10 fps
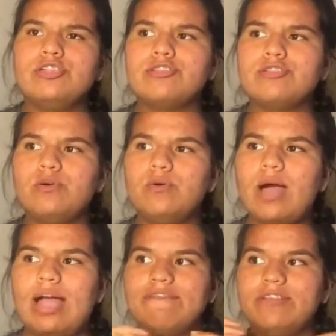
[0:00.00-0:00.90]
So
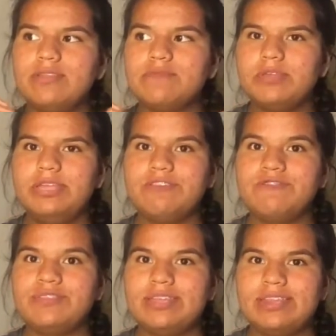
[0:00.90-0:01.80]
I found this really
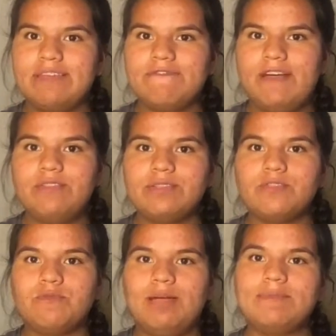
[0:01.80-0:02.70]
interesting, and I found this
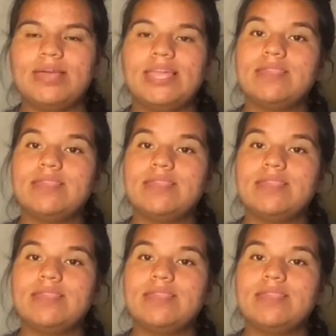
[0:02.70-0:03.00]
on the website,